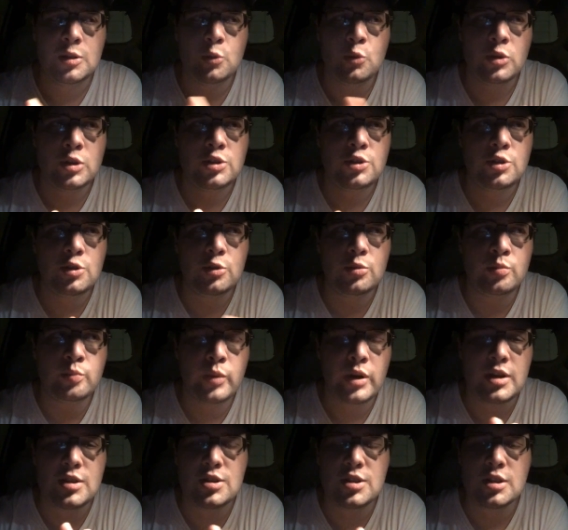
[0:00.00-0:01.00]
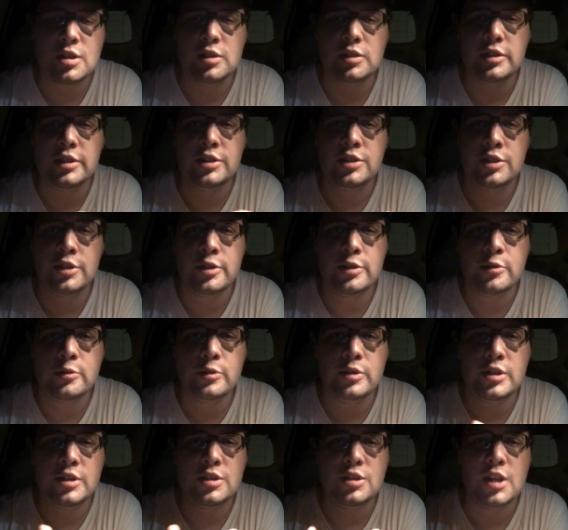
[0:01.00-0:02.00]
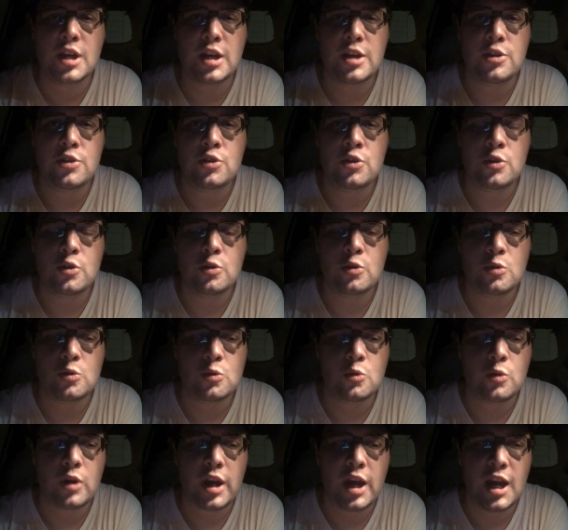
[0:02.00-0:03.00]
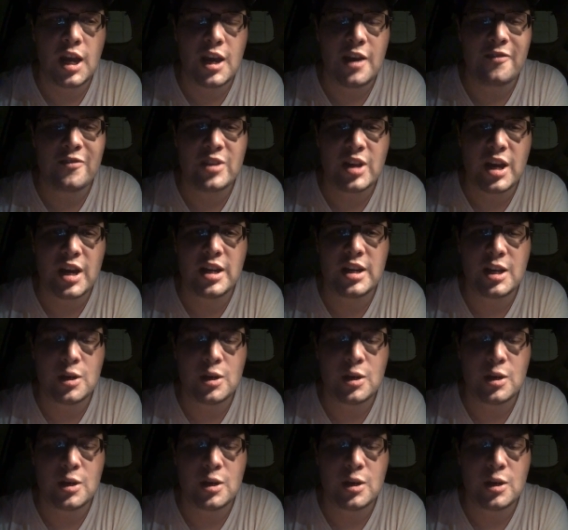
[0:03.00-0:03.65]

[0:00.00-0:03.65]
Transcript: what you'll basically do is that you'll have that,